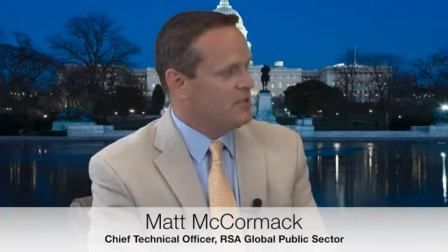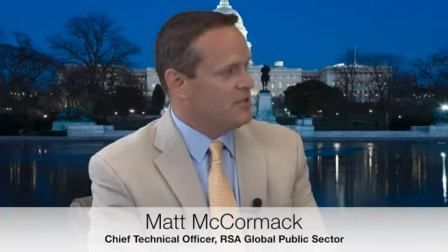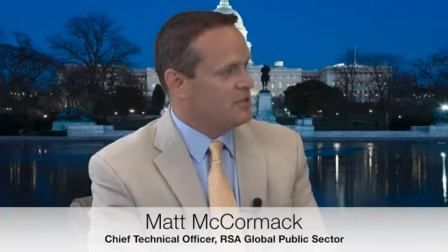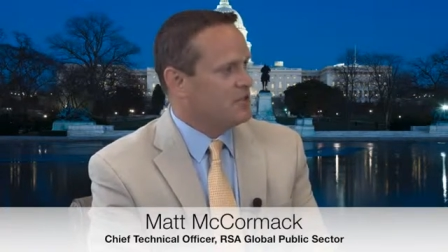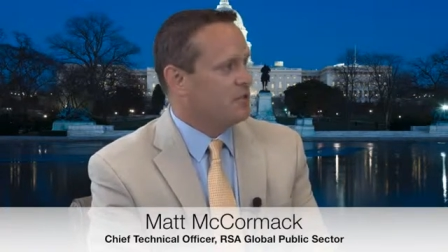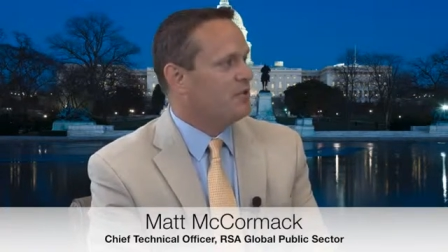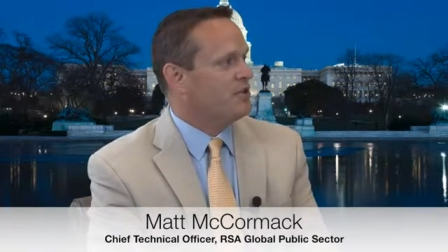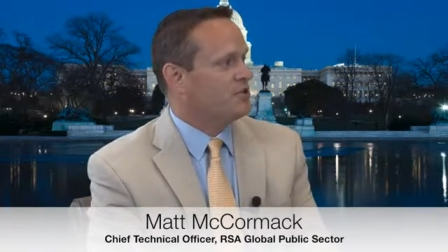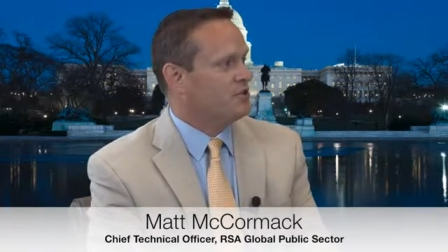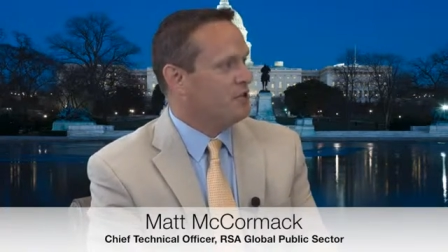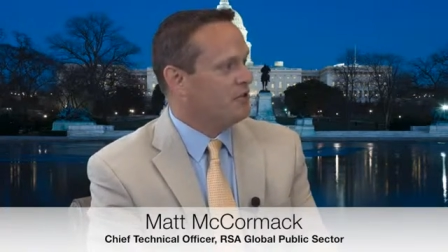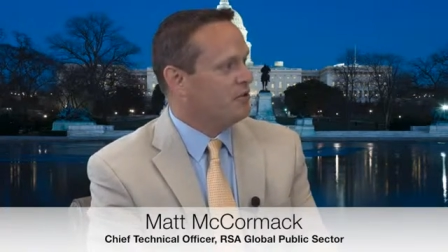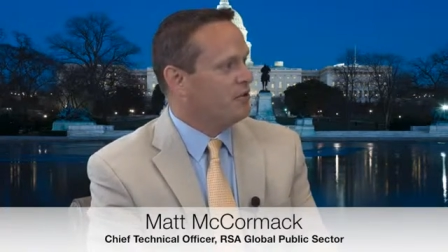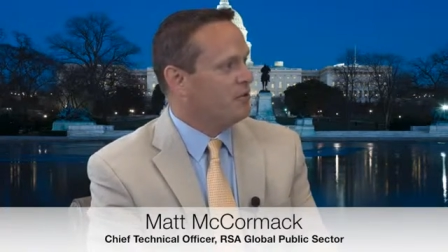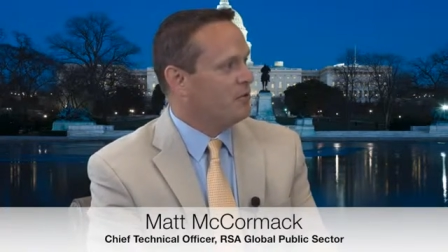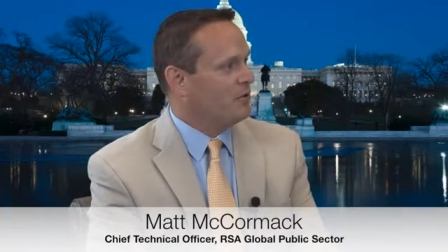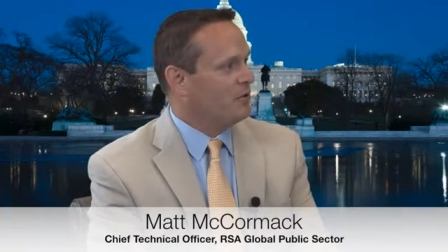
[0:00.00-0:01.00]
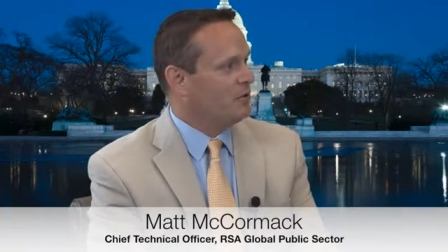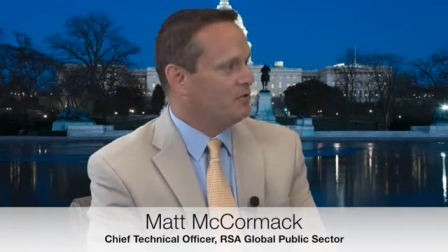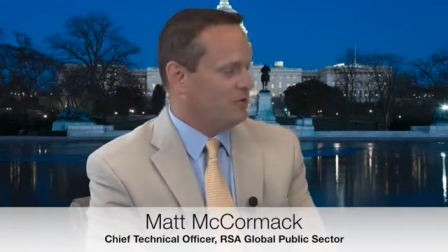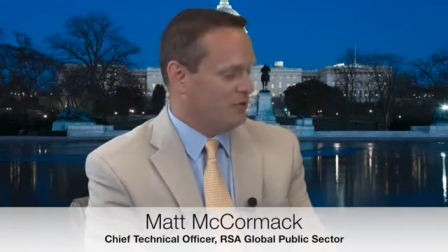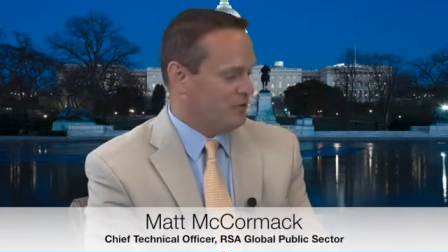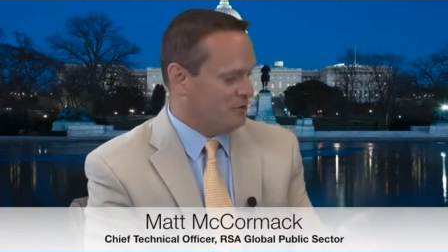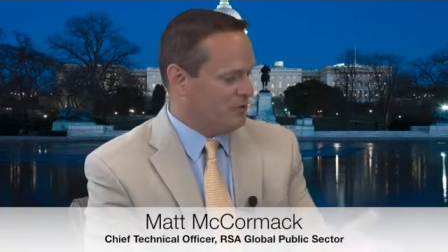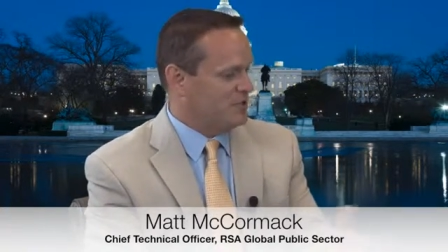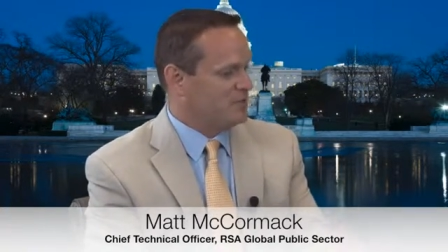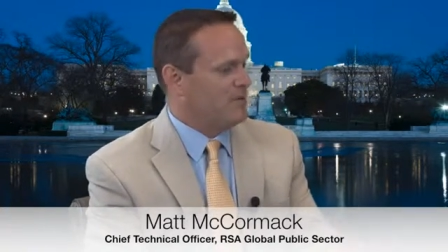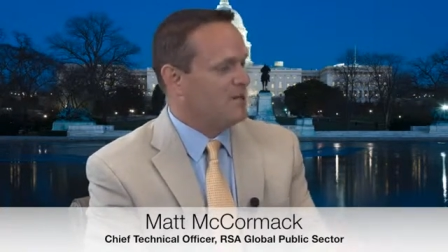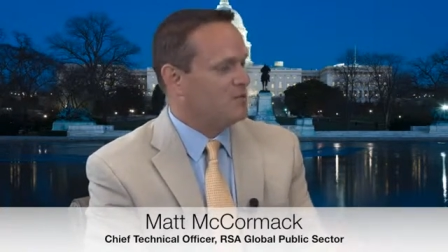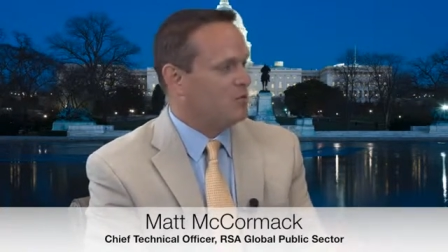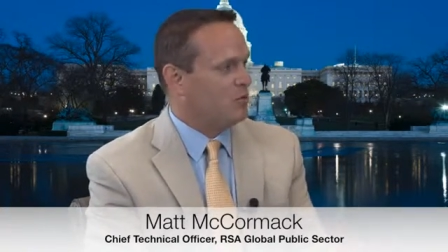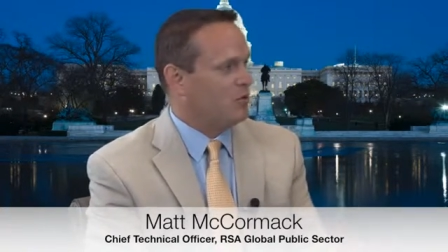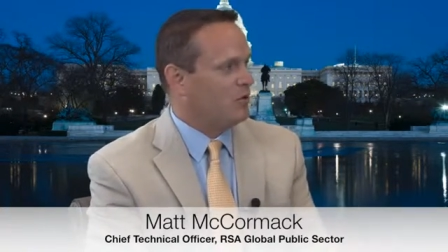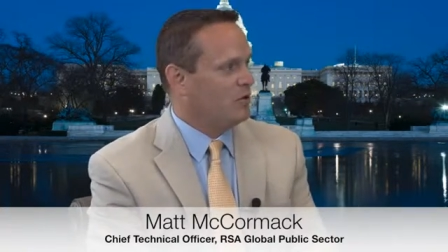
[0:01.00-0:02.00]
So in the security world or the risk
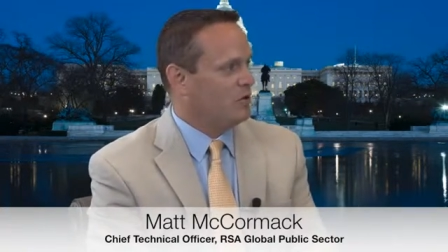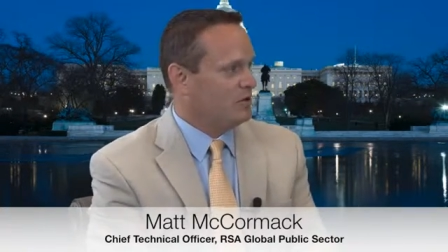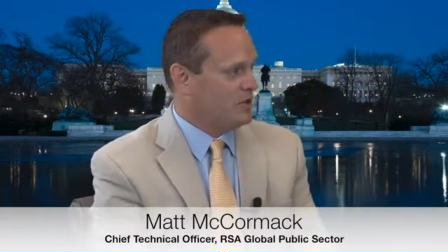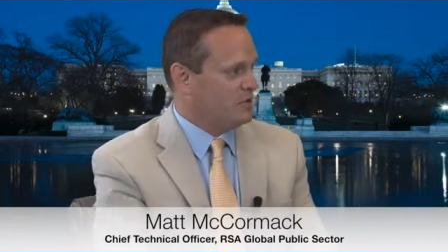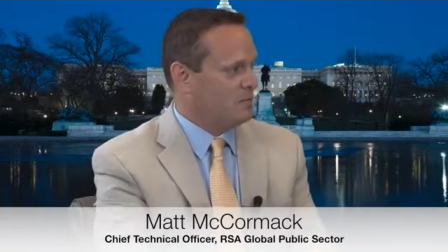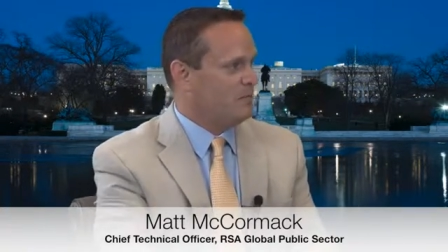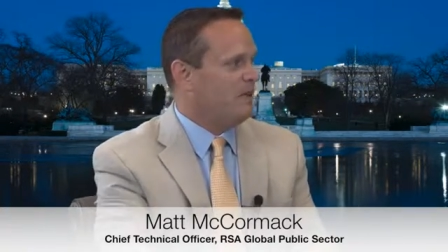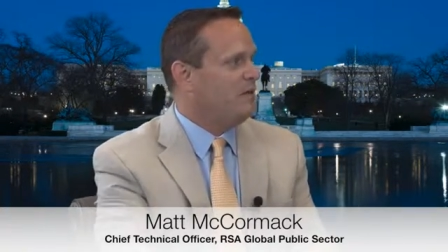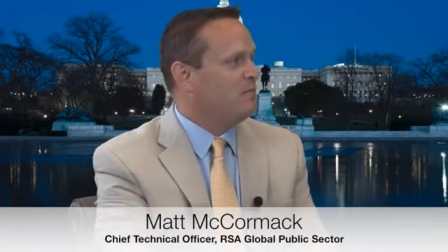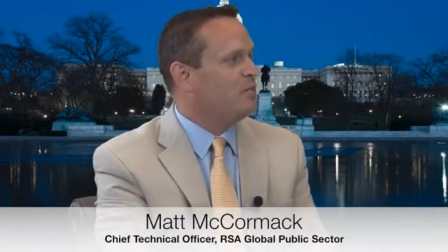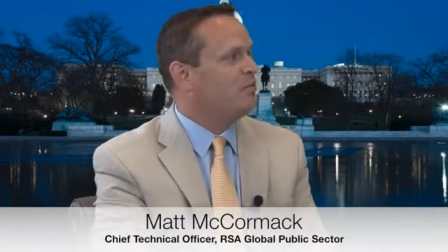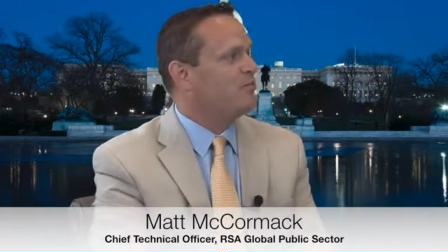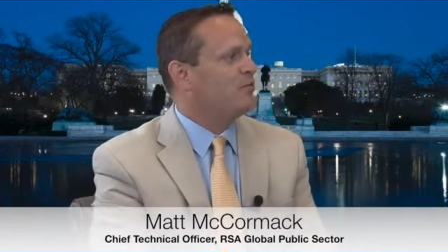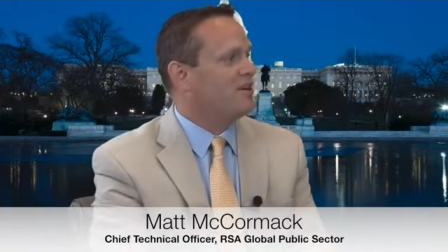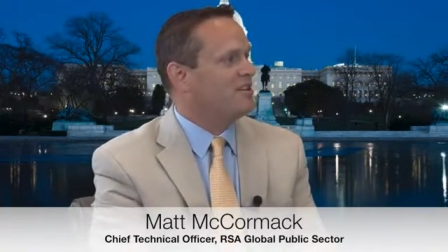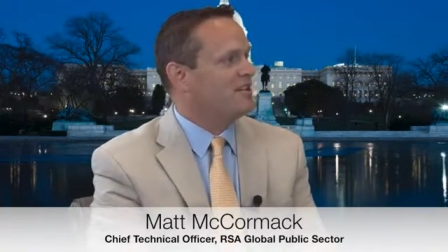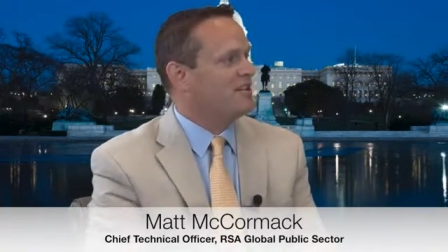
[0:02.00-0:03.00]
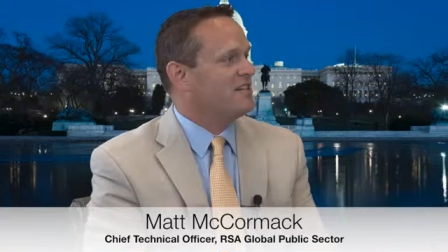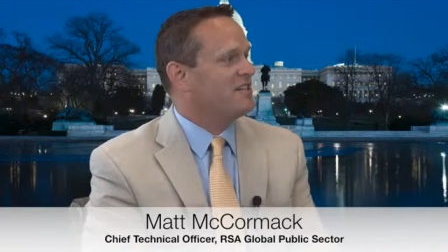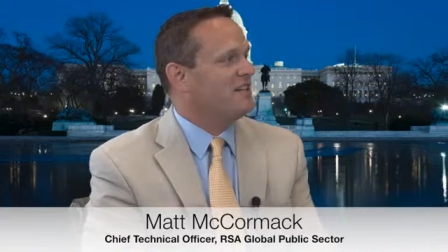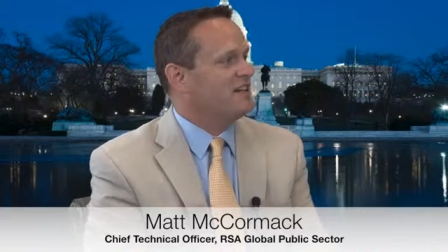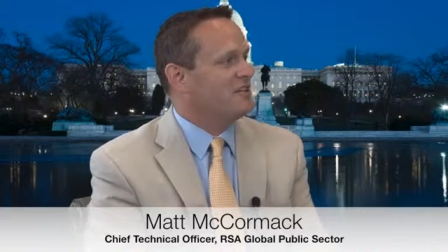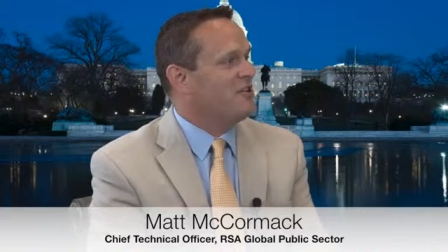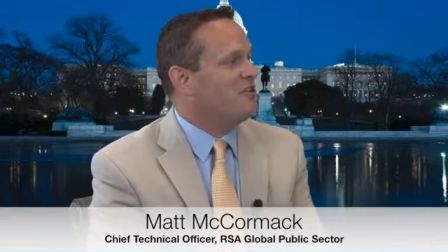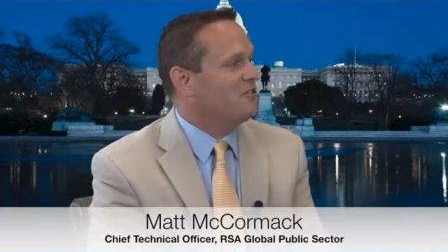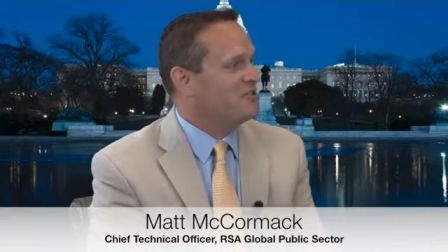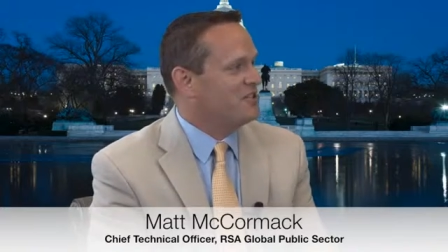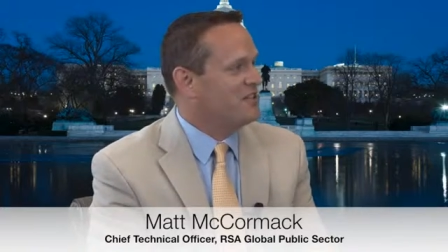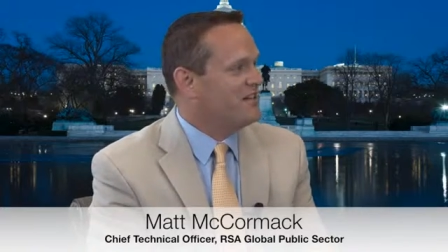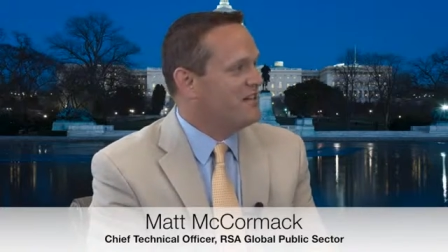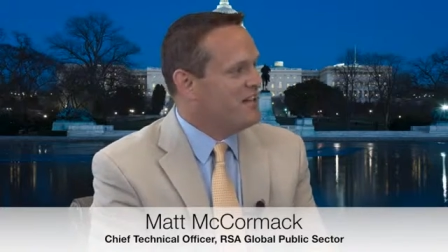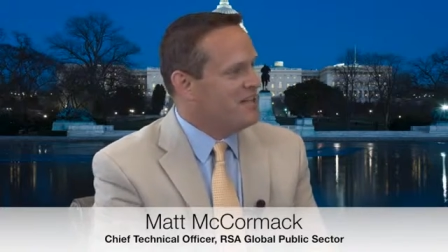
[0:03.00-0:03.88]
management world, it's people, process, technology.